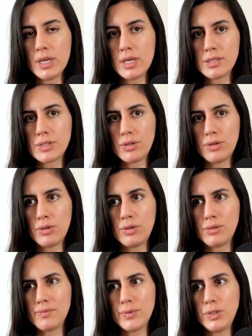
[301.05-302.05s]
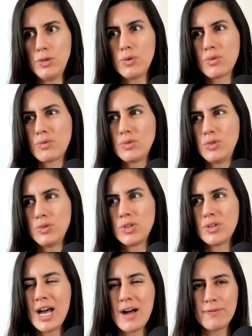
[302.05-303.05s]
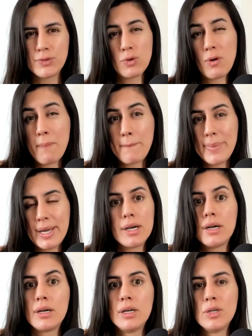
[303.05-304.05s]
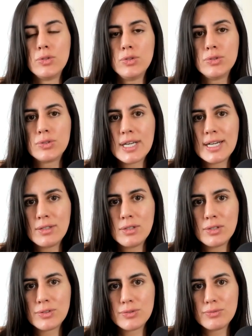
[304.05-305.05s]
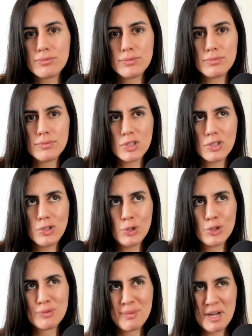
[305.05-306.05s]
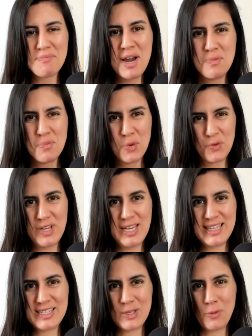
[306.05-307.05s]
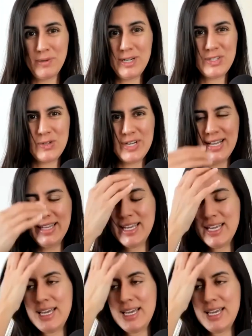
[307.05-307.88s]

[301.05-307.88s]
So you don't have to compare. You cannot use my mind movie. It's so personal.